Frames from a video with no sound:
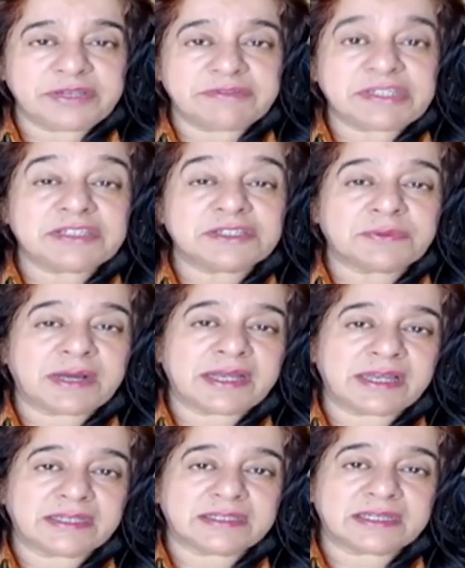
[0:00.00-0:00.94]
Which is
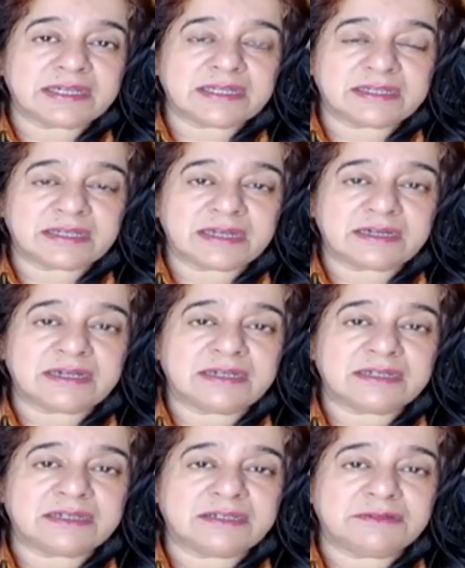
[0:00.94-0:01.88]
why I said that
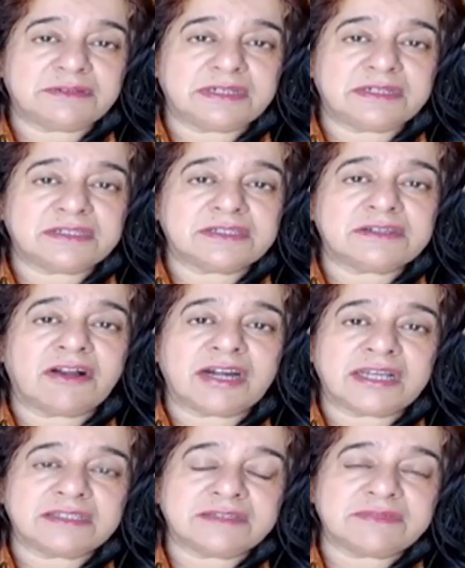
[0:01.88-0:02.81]
it is not
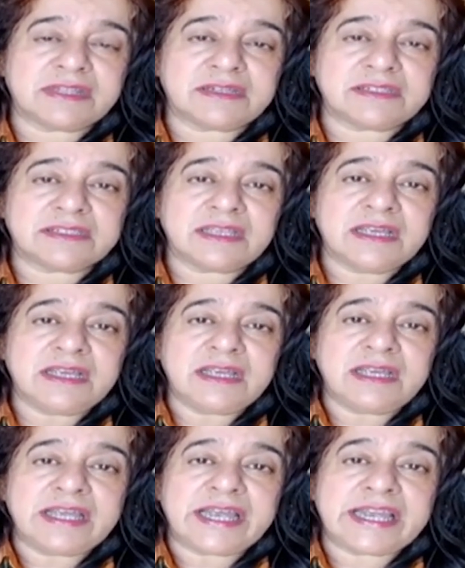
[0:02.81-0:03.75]
as if there is
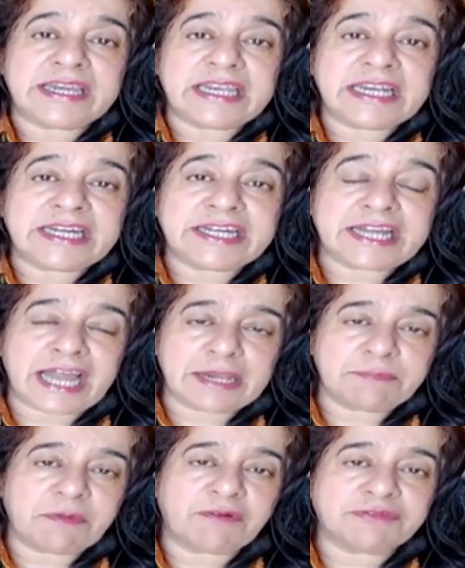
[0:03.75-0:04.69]
any
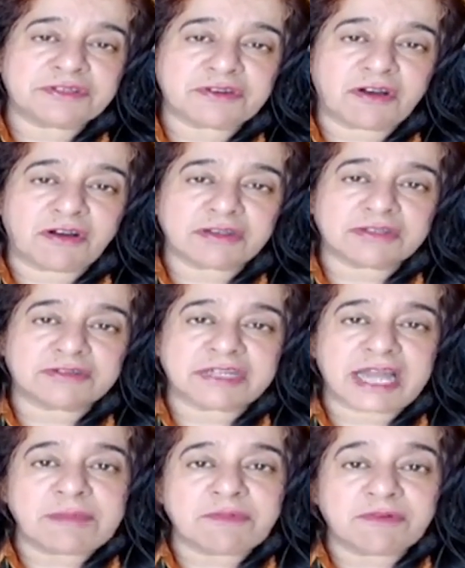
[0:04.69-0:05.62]
type of stocks or
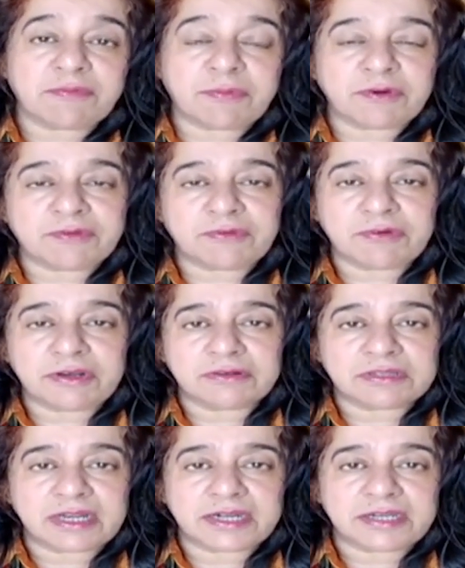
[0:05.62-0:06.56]
type of portfolio
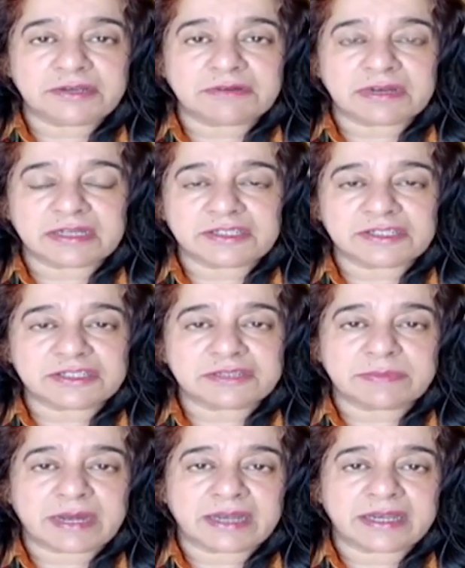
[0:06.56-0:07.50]
that you can just
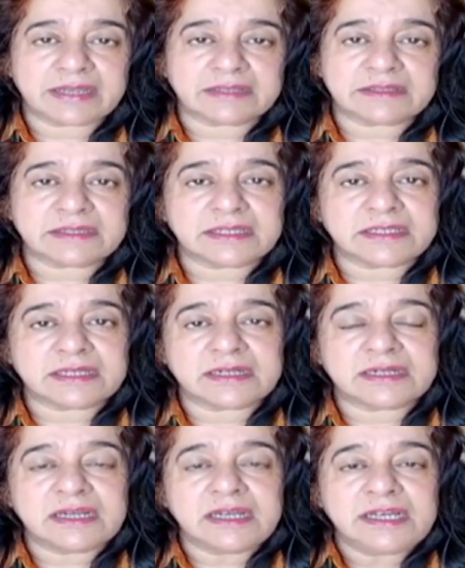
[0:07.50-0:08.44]
buy and say that
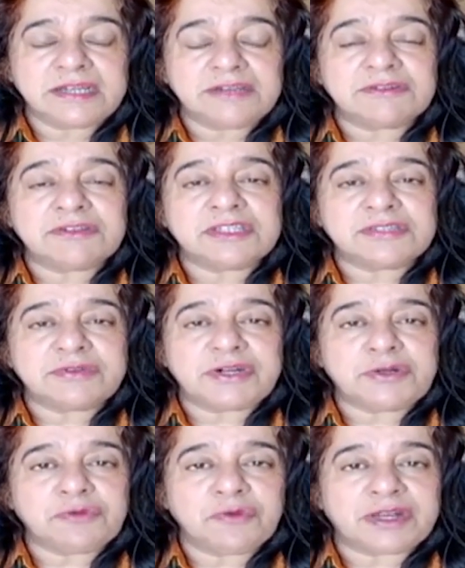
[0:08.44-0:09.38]
this will
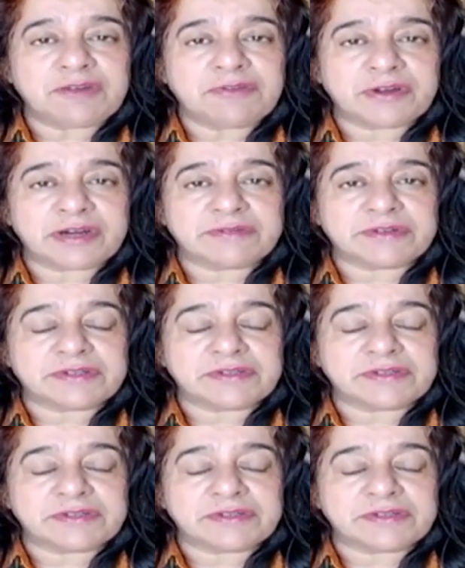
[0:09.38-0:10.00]
do well forever.